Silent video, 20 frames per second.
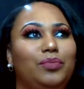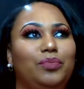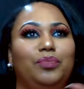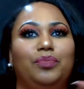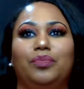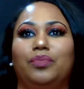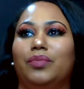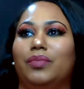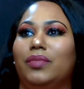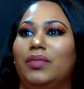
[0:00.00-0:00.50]

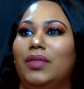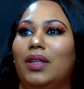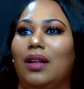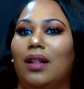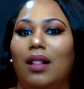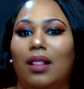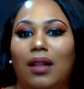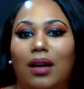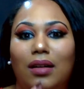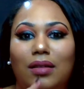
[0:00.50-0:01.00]
thanks for
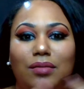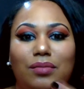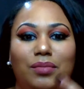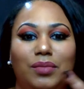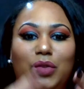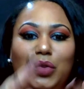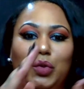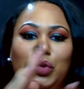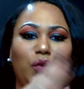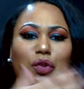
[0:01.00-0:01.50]

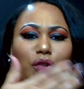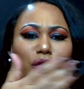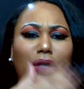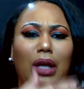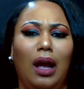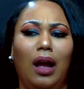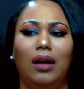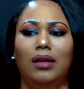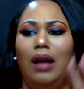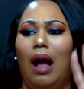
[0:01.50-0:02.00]
continuing to
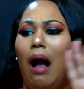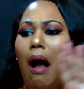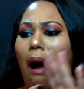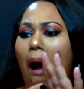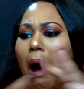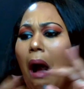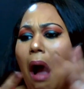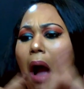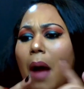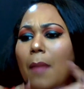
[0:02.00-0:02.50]
support,
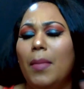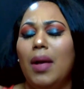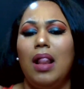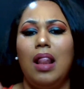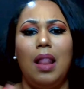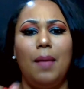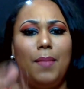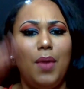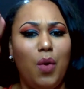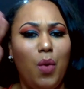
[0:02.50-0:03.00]
watch,
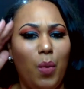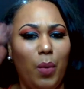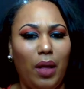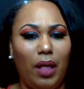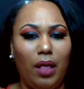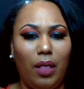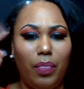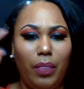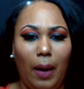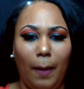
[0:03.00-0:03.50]
share, like,
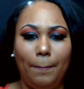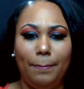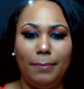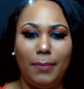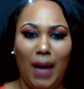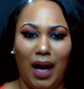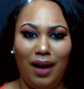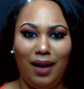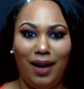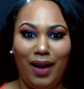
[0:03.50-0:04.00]
comment,
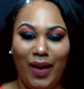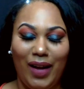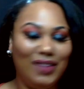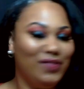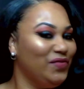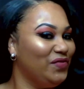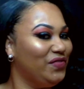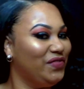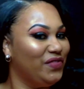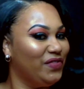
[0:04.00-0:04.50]

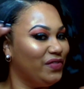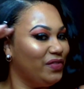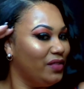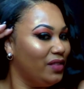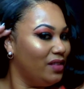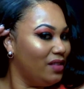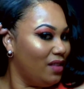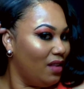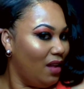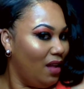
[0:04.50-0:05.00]

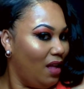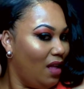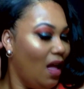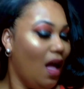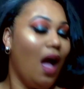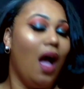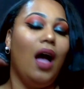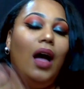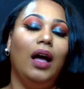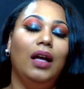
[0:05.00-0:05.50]
subscribe,
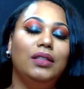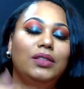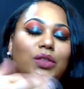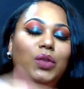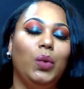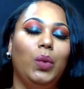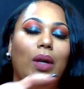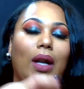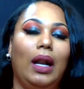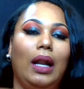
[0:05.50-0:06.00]
all of those good
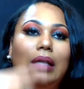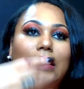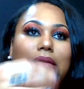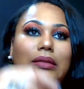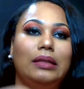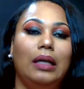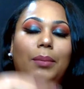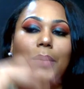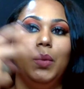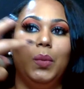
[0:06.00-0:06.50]
things. So
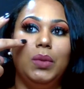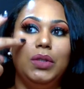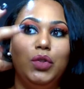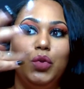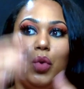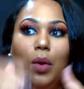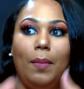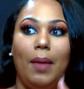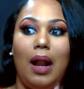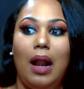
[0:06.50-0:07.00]
I will see you
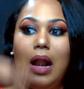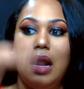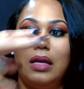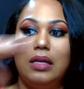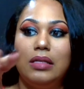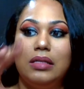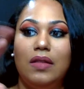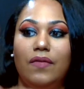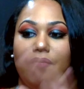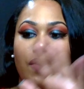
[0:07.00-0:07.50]
guys
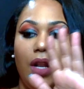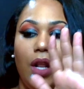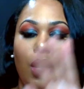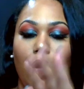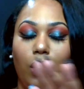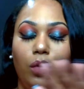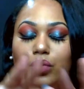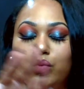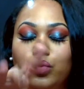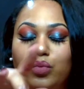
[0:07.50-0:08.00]
next time
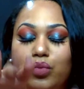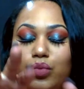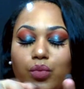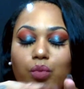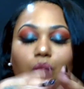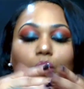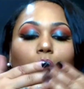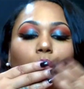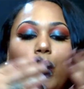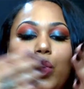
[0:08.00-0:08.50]
on my
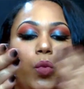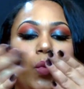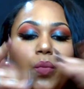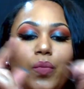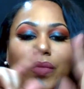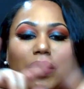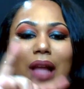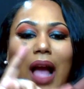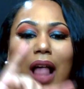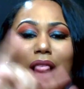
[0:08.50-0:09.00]
channel.
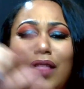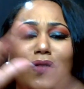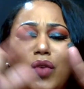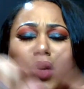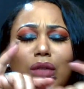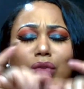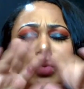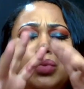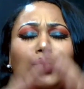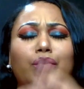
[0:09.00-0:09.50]
Bye, and I
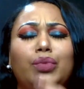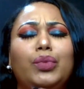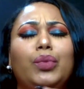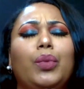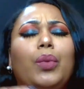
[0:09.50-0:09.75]
love you guys so